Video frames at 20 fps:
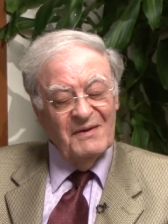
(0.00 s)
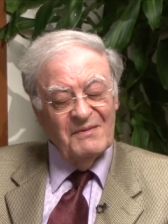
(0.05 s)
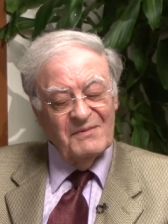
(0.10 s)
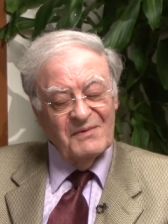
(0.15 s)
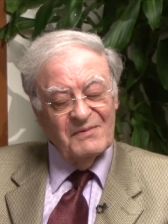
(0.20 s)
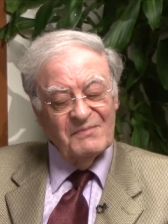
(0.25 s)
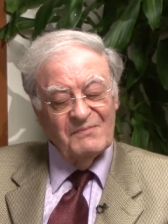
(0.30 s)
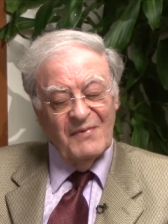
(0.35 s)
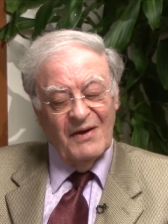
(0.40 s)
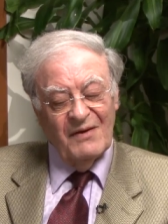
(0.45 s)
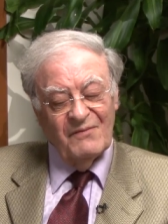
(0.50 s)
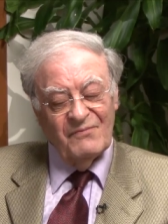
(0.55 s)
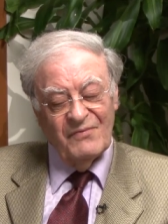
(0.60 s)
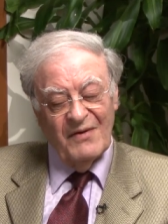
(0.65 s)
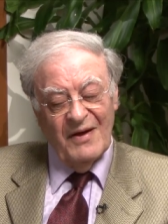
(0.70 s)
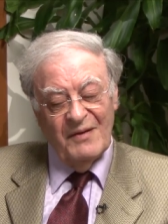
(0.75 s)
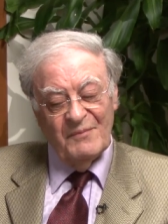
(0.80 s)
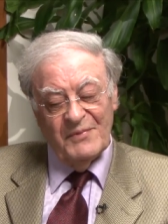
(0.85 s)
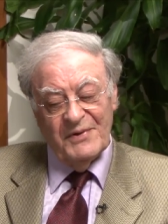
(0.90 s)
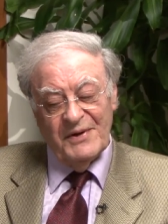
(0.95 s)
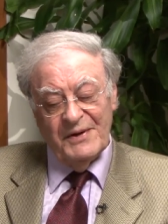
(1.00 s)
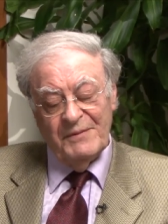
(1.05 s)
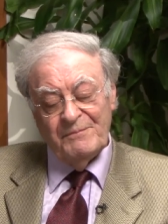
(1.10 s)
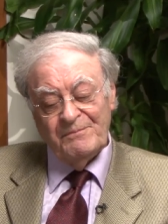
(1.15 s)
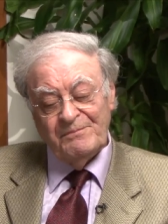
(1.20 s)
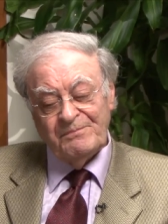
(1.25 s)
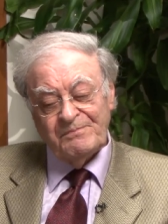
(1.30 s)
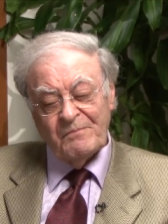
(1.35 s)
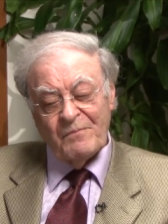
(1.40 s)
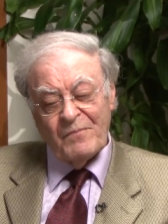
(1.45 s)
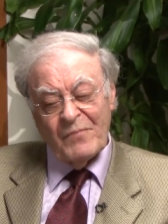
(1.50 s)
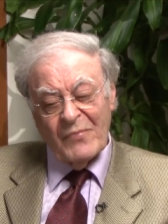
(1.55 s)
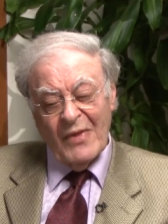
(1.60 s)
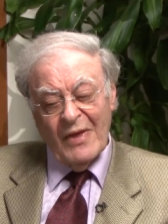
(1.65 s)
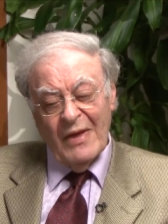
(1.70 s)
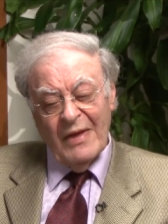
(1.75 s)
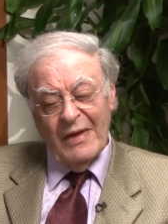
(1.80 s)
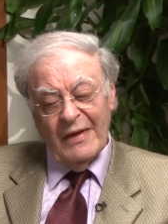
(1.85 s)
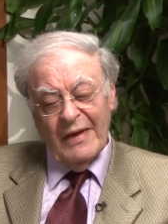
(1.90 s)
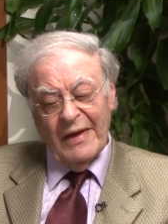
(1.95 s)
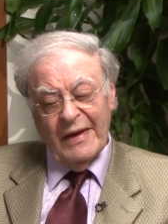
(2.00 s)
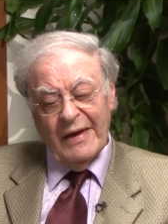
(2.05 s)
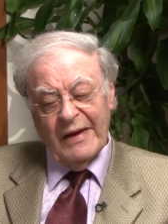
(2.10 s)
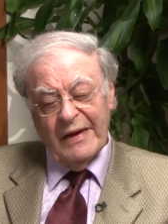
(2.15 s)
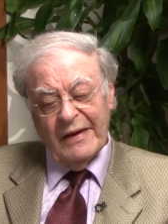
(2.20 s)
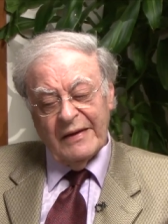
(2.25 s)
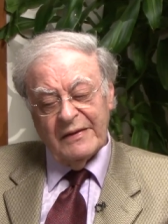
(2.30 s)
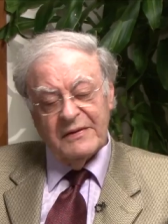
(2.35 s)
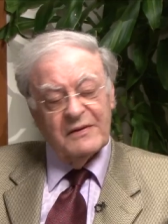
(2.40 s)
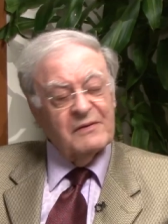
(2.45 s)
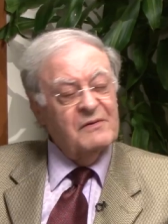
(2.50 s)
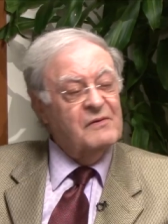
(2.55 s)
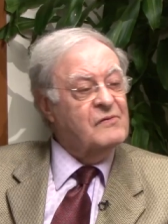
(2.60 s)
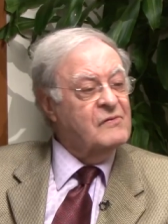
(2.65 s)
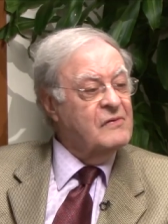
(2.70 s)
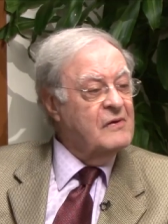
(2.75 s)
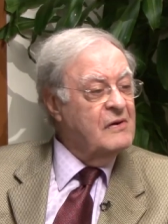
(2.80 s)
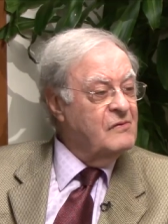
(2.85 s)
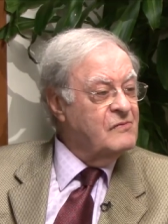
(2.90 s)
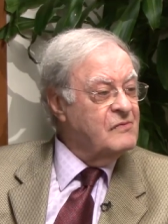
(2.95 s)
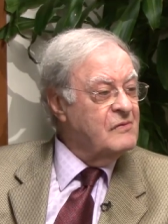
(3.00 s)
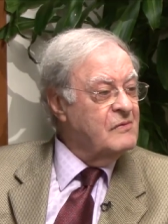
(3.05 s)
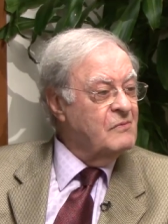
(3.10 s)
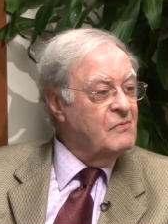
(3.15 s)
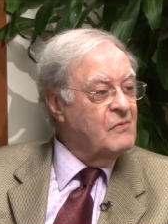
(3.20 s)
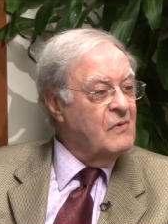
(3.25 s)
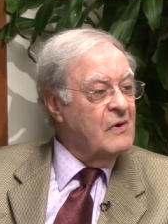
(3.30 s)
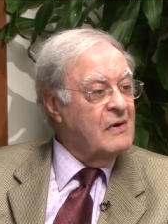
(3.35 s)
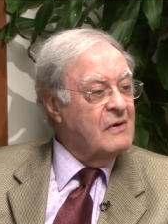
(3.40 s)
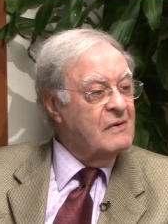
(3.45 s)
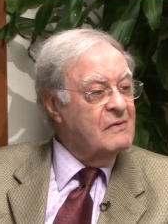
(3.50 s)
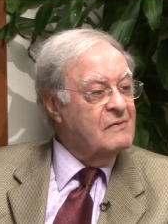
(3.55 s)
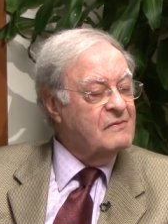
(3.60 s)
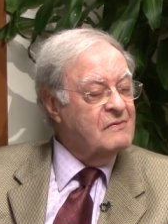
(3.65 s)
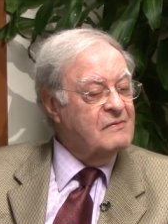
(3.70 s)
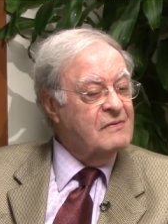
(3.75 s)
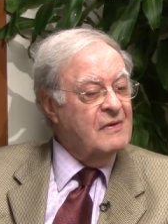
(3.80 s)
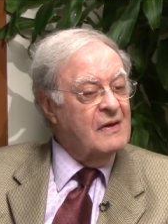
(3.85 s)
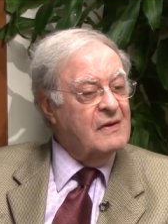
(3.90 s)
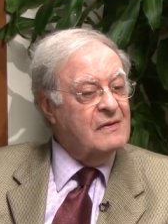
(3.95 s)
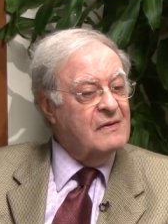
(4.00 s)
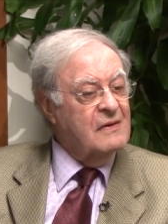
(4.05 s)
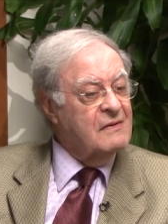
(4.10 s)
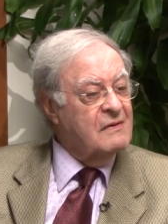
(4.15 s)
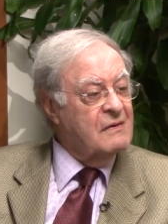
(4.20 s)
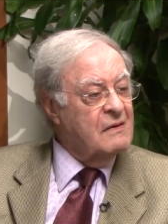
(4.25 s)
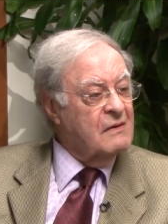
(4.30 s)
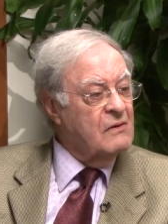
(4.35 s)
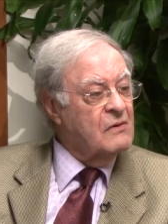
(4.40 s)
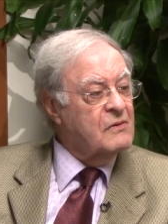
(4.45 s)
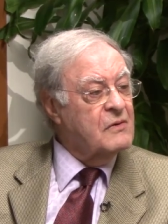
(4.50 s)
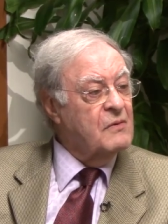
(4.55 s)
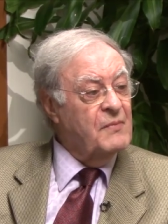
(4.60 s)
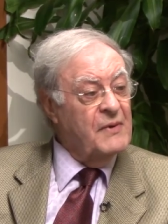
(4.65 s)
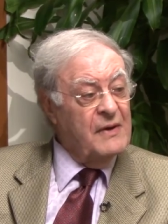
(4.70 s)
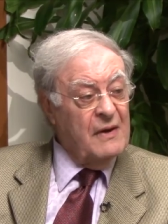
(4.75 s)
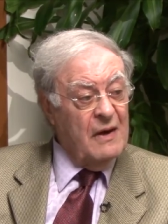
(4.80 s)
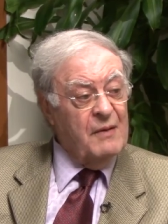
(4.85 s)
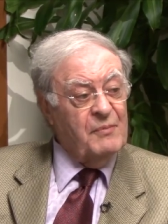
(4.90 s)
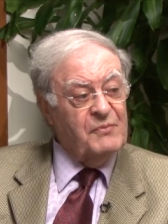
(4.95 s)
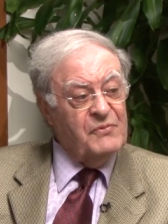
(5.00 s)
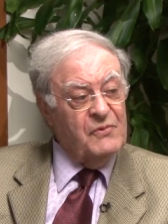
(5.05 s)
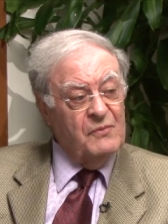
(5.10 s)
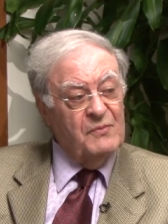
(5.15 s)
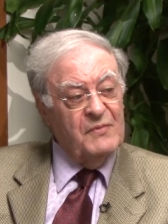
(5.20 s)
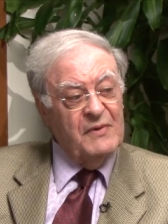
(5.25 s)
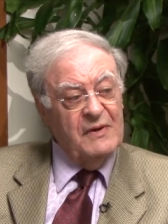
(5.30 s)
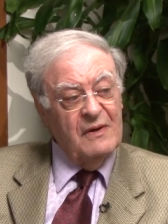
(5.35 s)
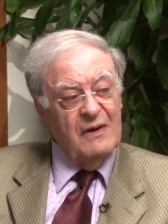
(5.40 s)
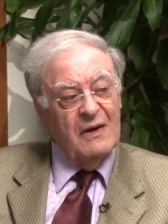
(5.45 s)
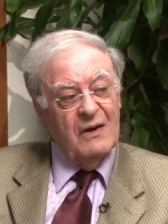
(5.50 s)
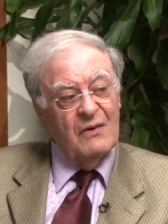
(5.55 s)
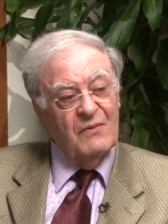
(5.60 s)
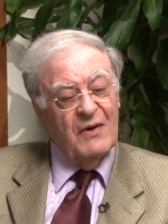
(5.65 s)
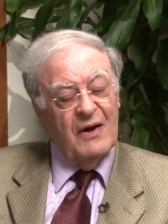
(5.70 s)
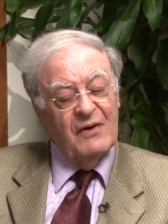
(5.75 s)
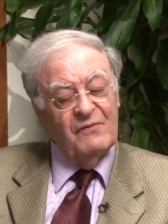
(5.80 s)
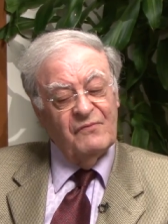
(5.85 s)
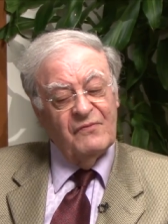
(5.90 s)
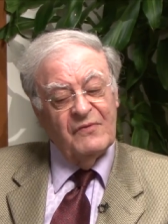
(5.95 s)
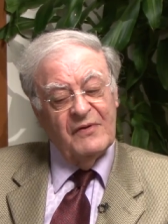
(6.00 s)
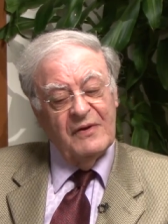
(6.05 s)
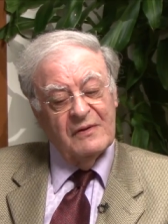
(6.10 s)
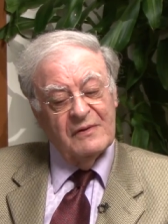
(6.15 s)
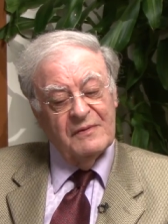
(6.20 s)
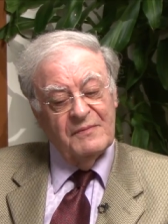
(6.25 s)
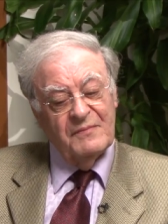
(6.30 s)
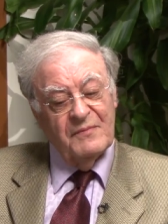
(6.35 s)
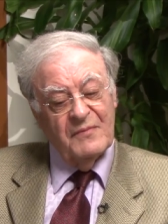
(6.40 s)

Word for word: with my family. And the decision was that it's going to be up to me how I feel.